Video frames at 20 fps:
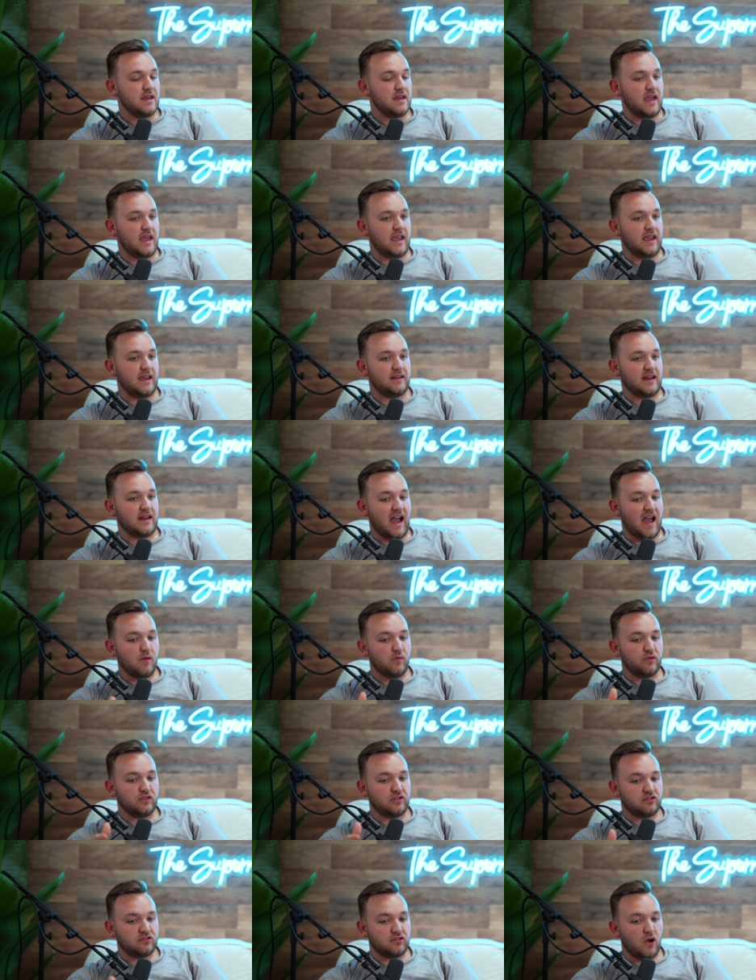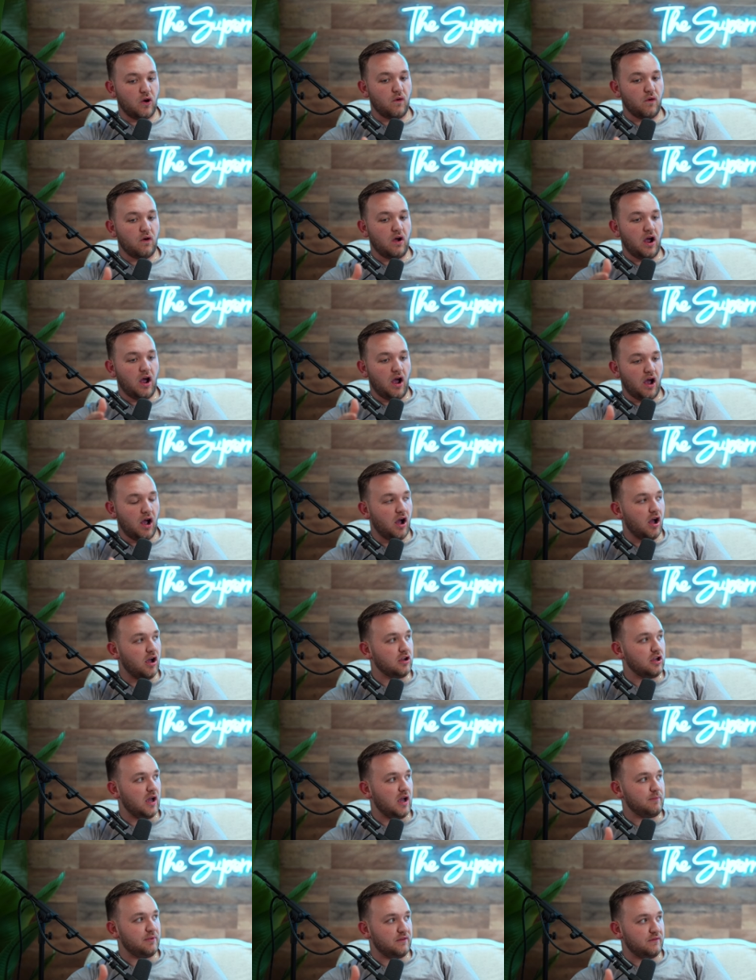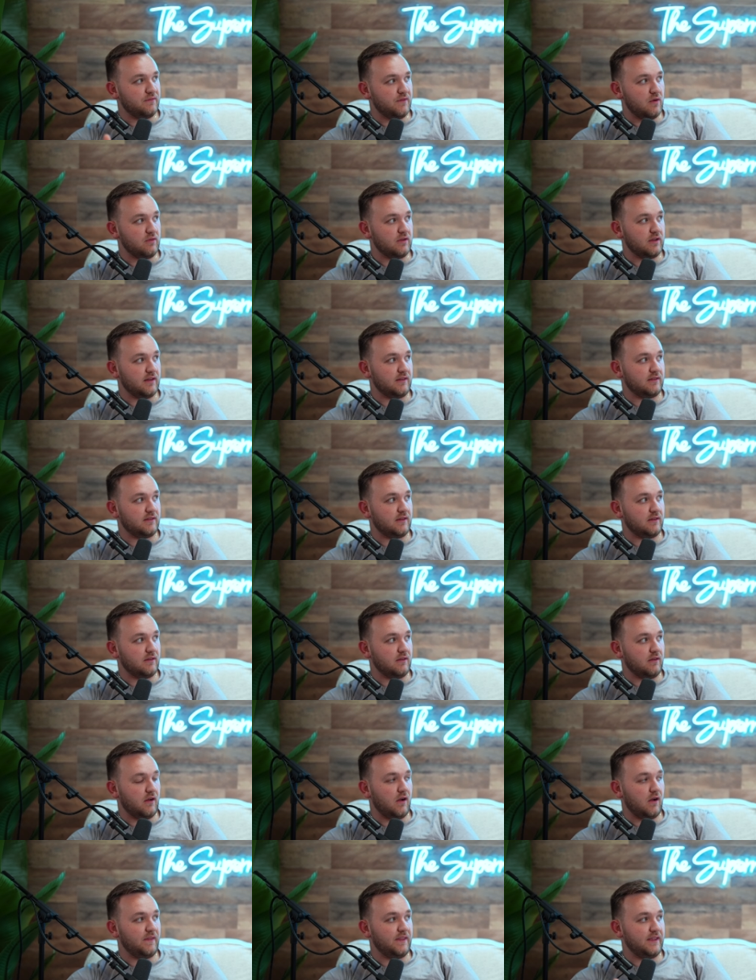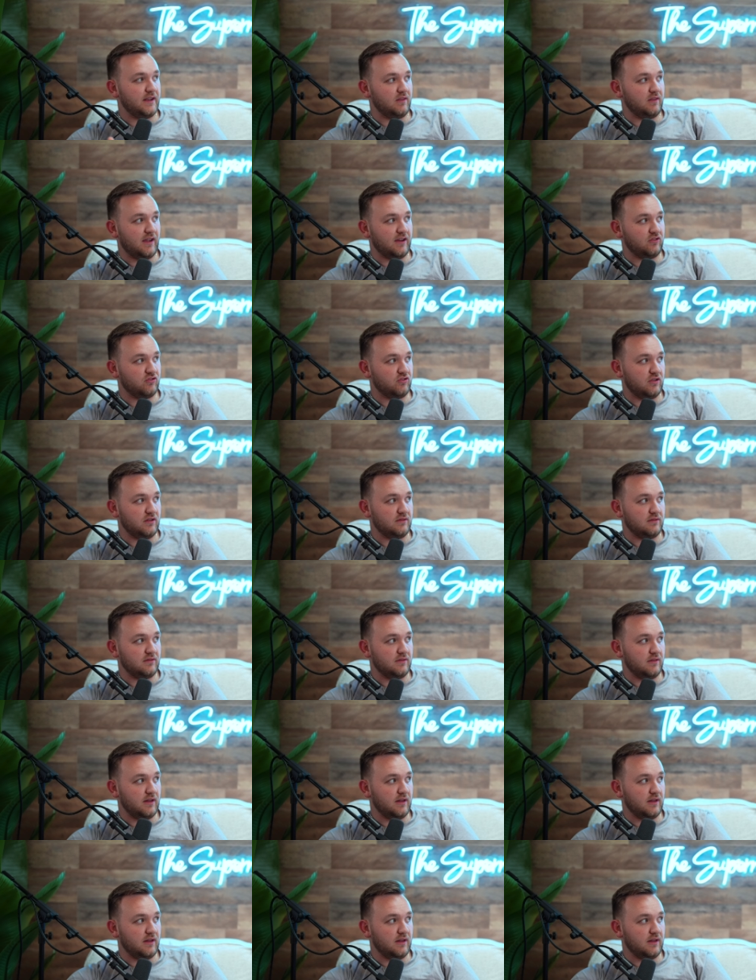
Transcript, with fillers: And I was so hung up and focused on the election.